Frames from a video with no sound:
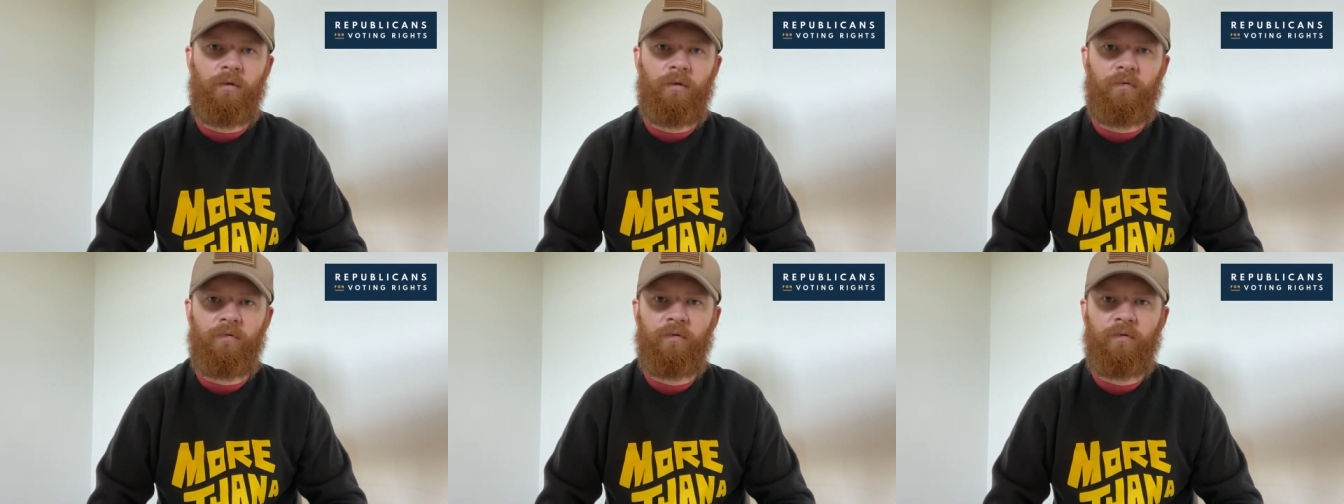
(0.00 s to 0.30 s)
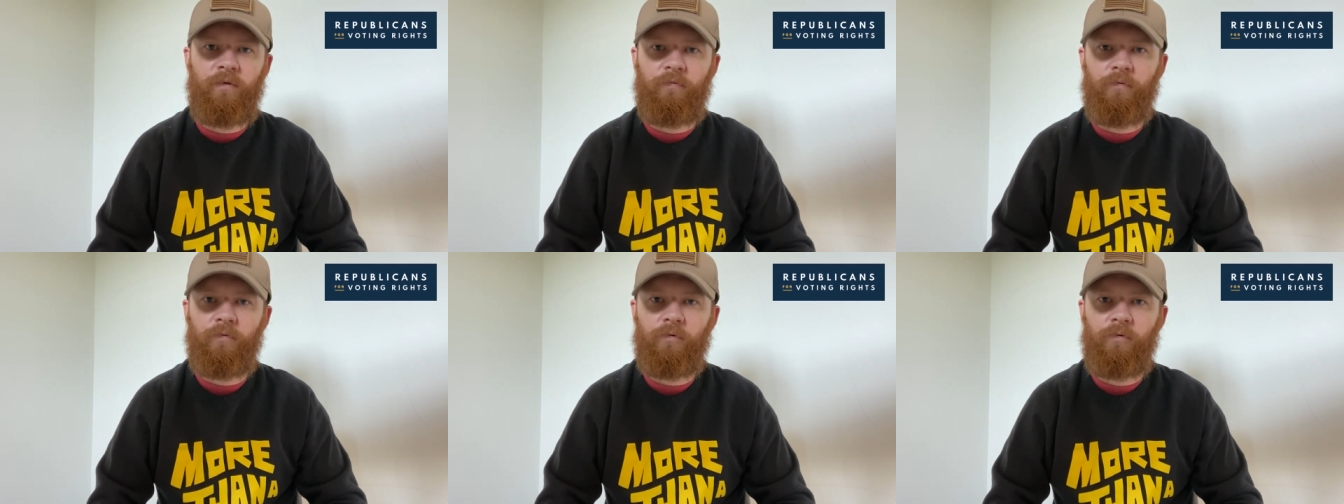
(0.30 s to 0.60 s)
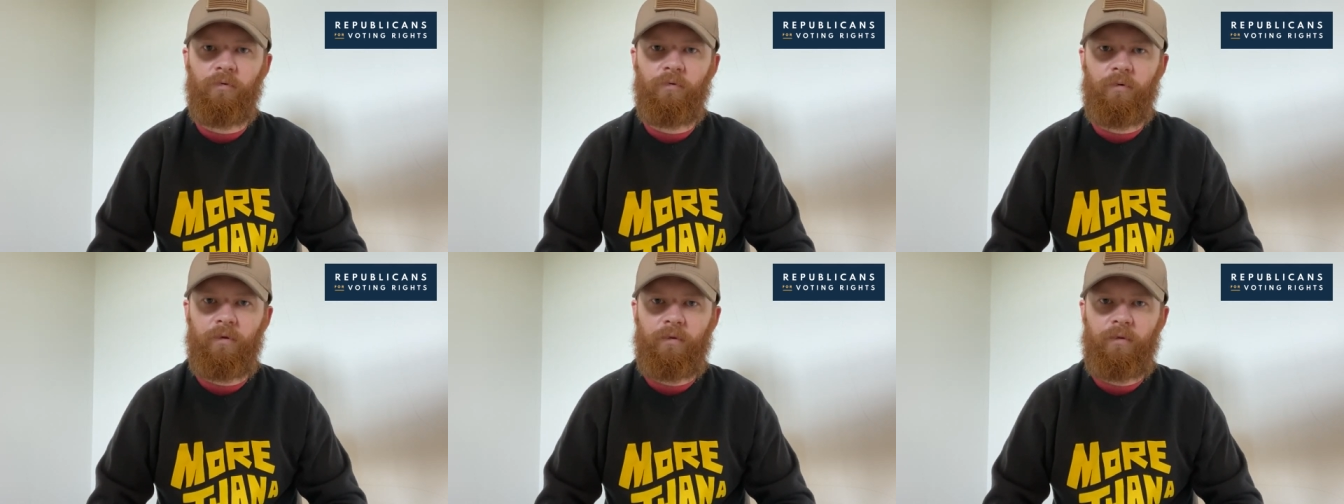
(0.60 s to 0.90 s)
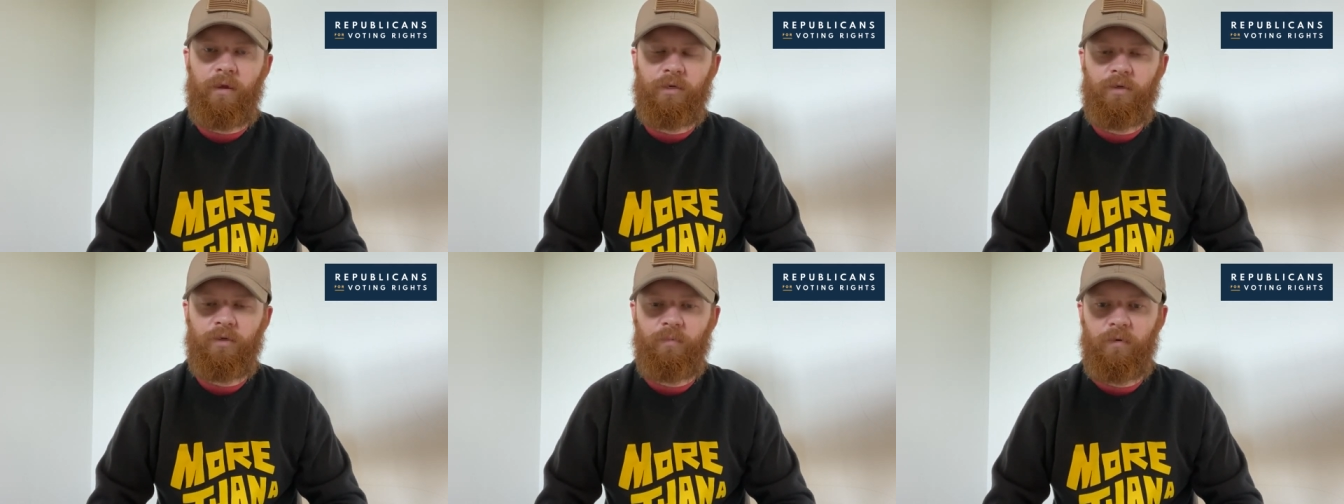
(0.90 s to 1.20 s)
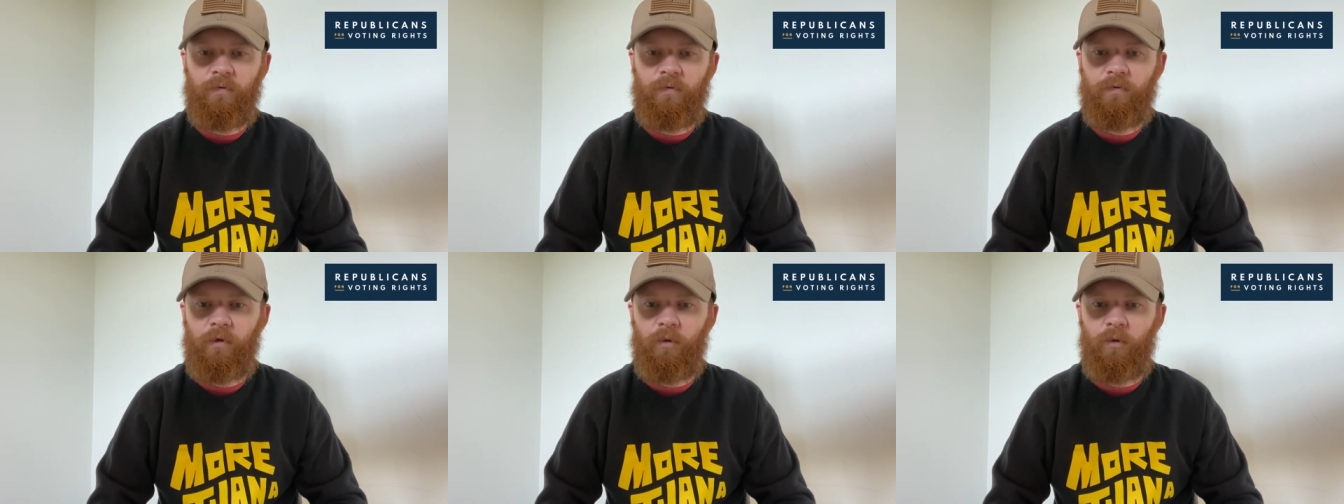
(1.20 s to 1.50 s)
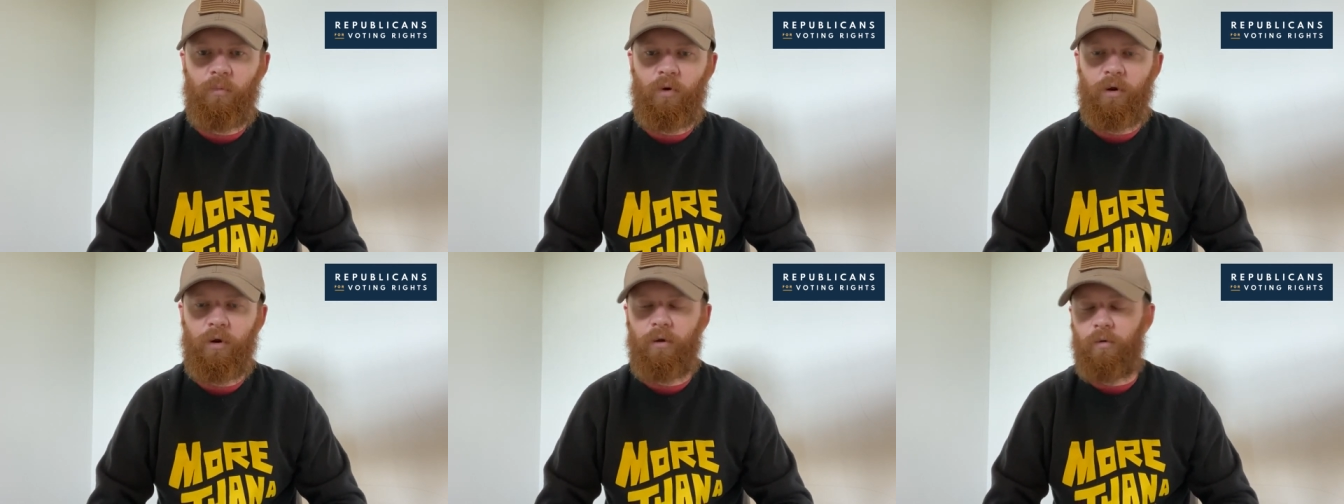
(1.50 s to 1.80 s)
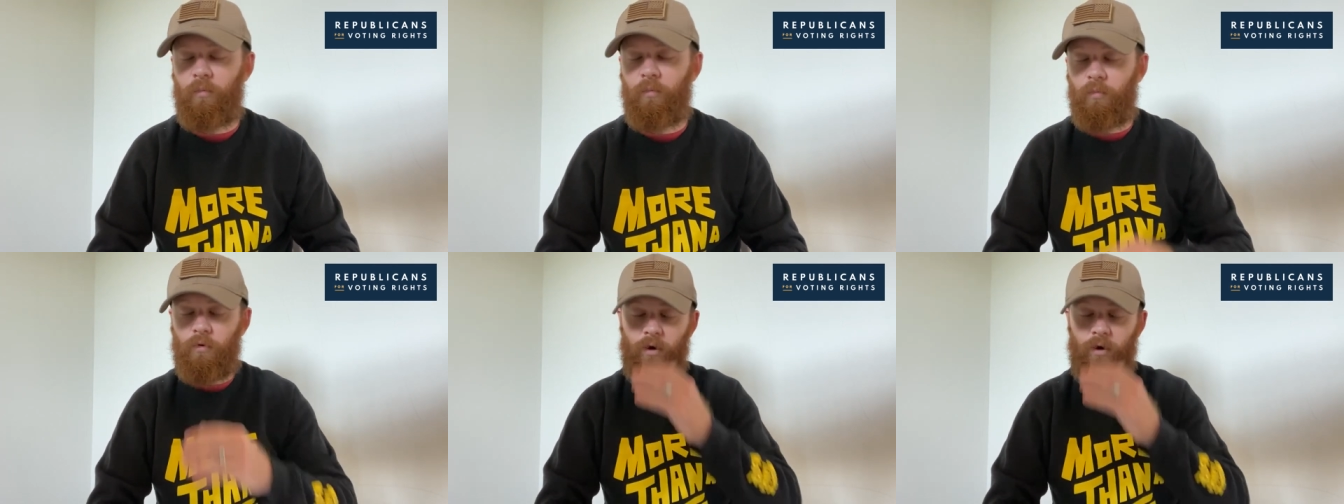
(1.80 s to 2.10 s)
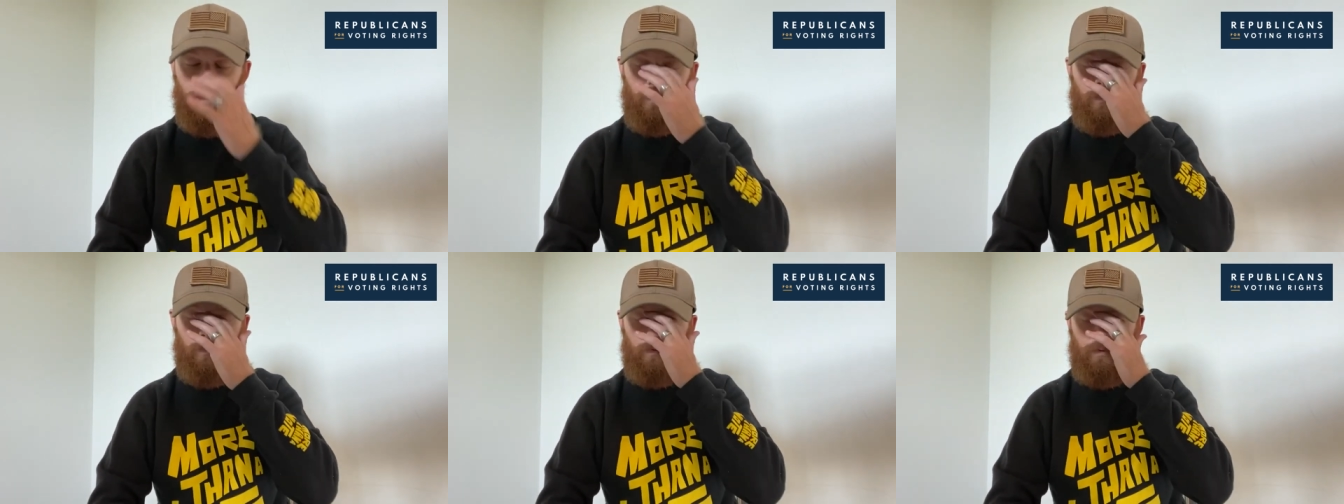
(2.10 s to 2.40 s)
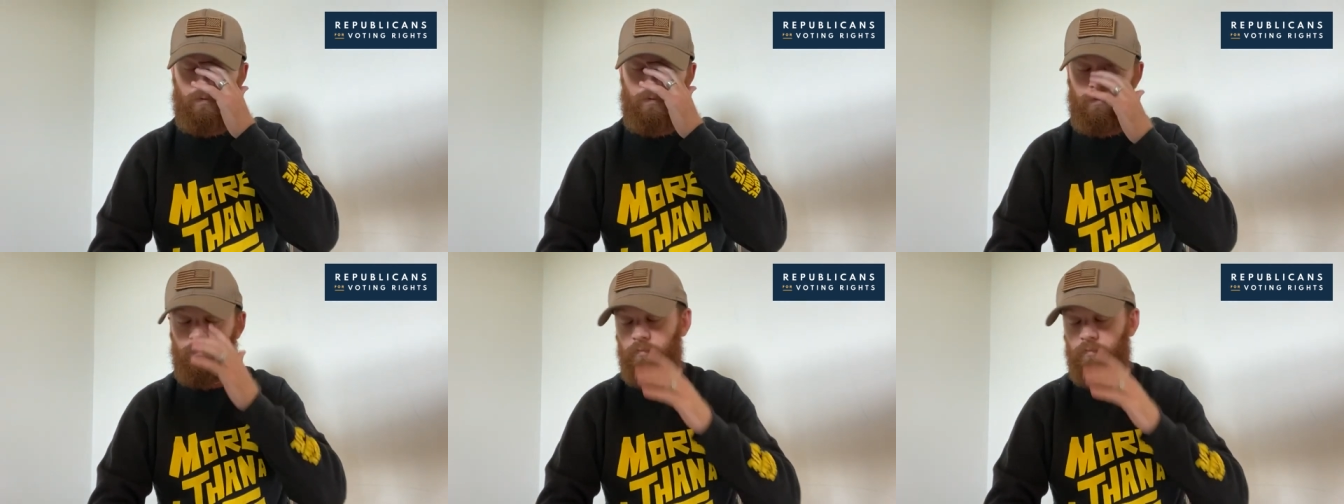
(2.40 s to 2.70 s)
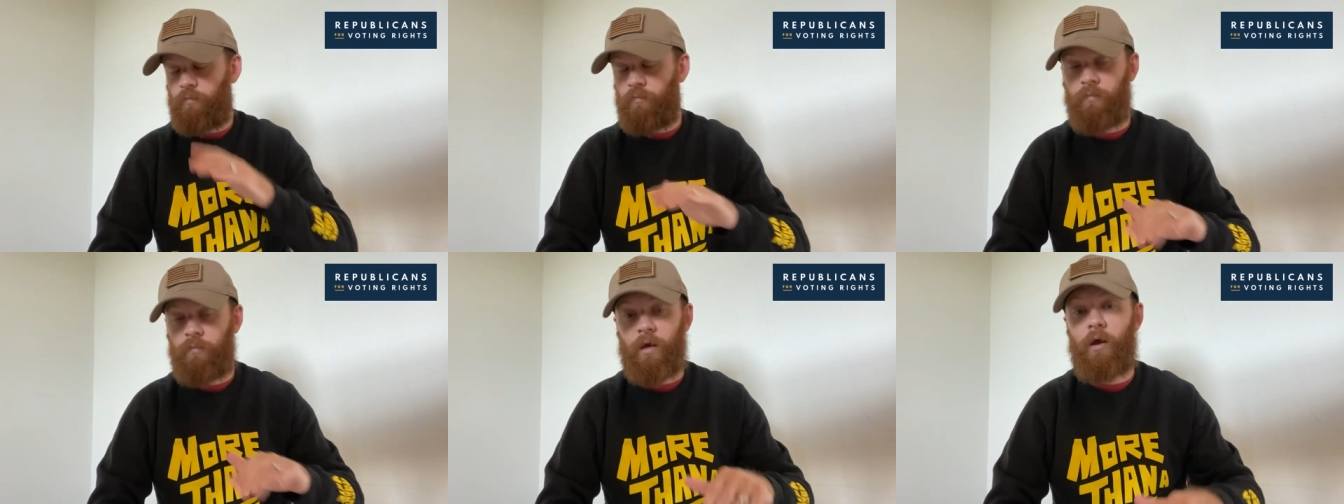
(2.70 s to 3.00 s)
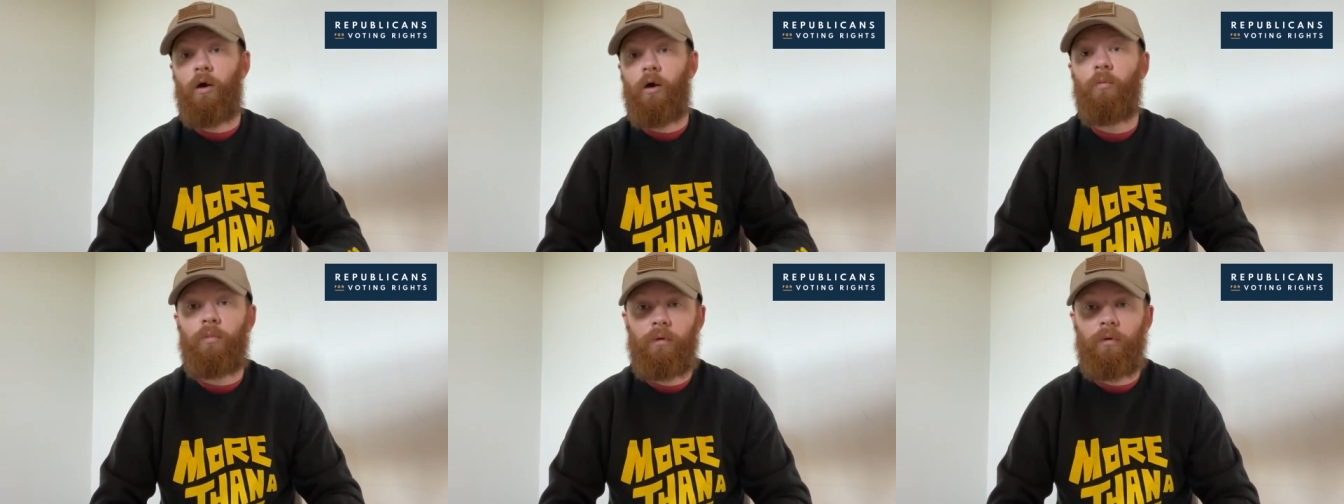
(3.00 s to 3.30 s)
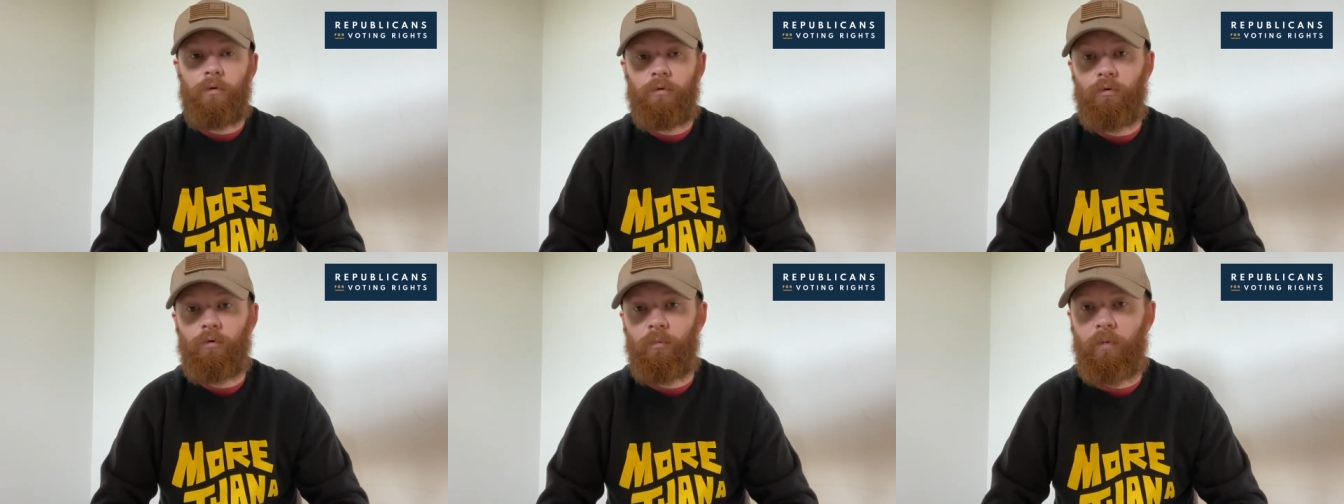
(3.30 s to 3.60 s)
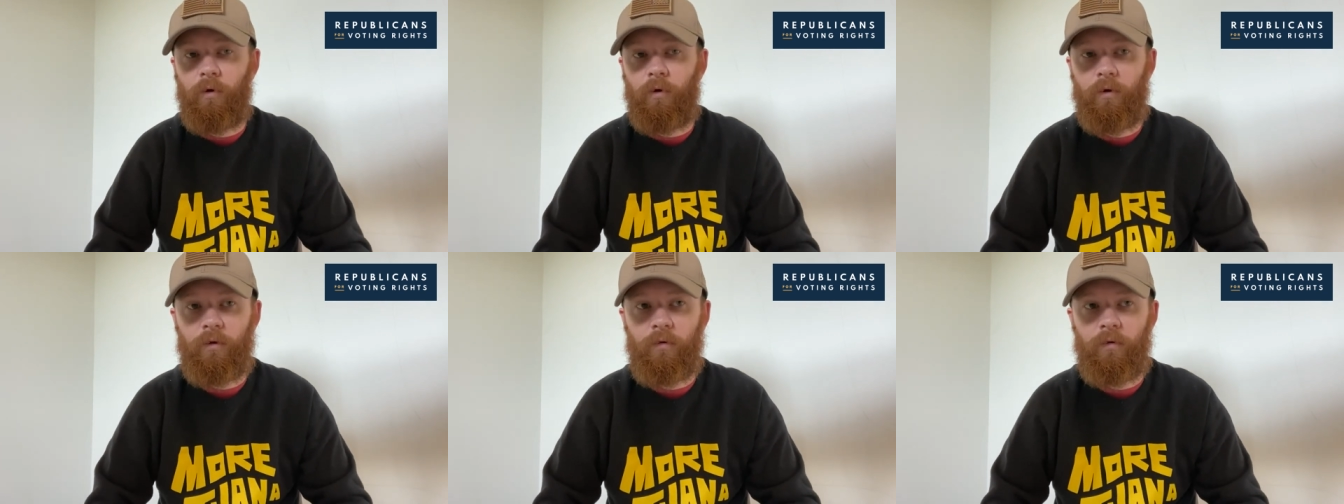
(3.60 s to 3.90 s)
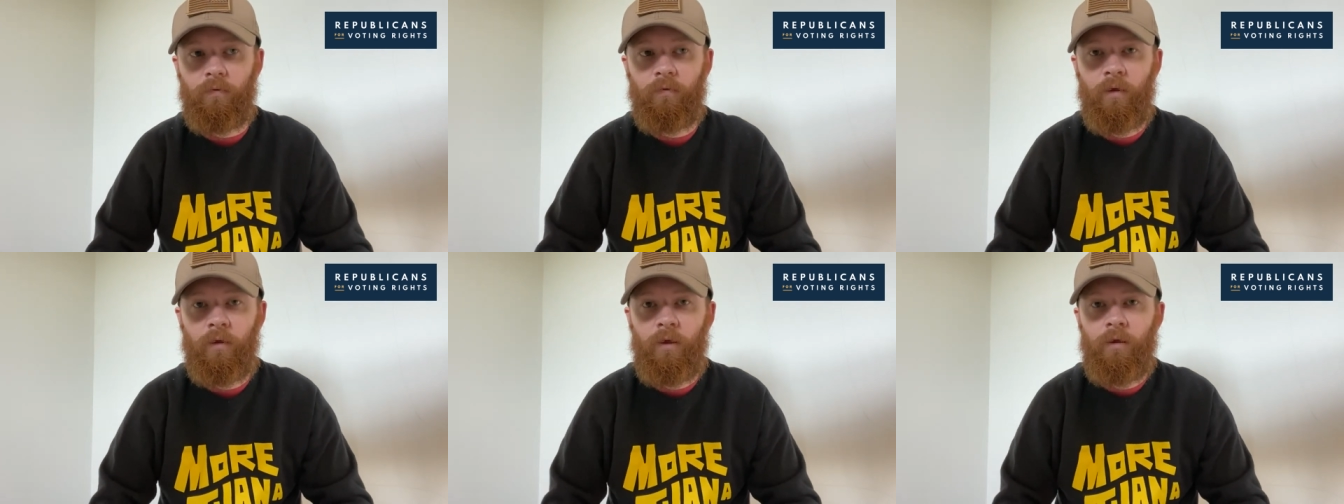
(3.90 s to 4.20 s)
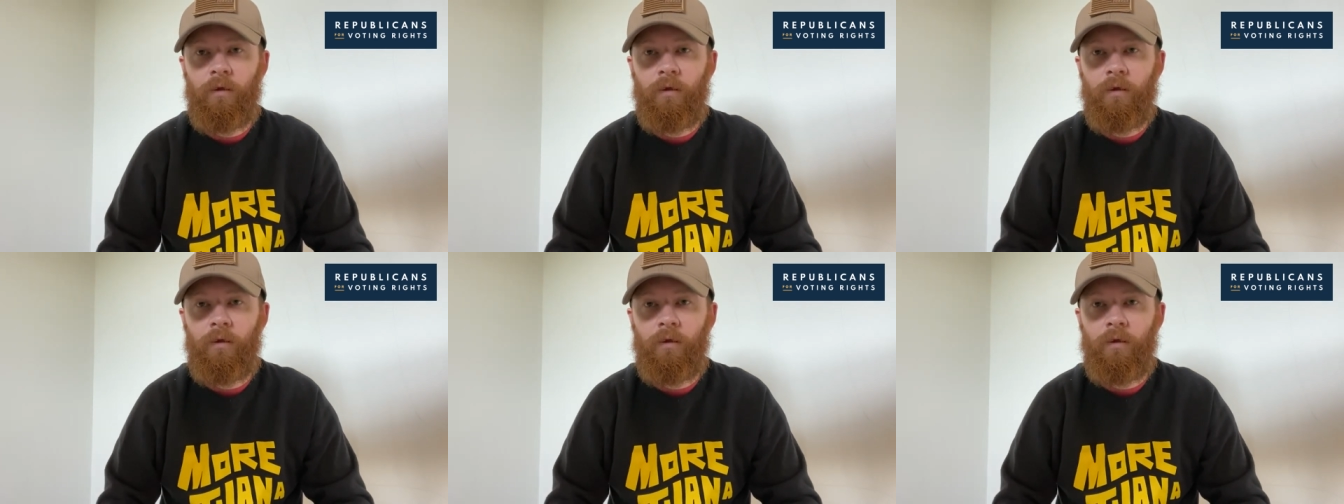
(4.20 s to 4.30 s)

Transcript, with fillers: it's difficult, and that should be celebrated and praised by all political parties.